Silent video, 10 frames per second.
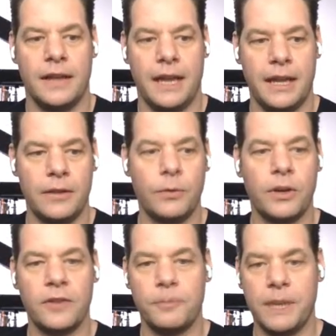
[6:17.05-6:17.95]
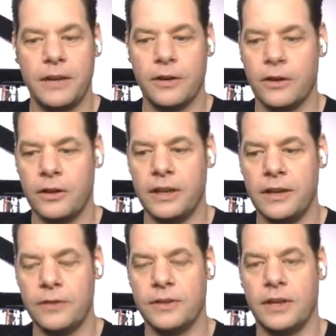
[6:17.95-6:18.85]
and the work of Peter Hurley,
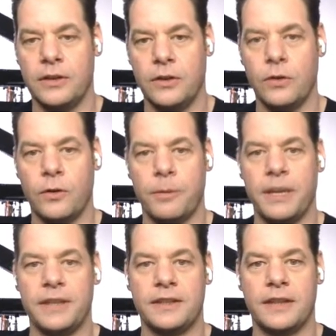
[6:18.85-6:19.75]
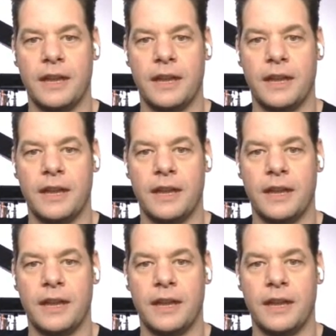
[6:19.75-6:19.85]
who's a New York-based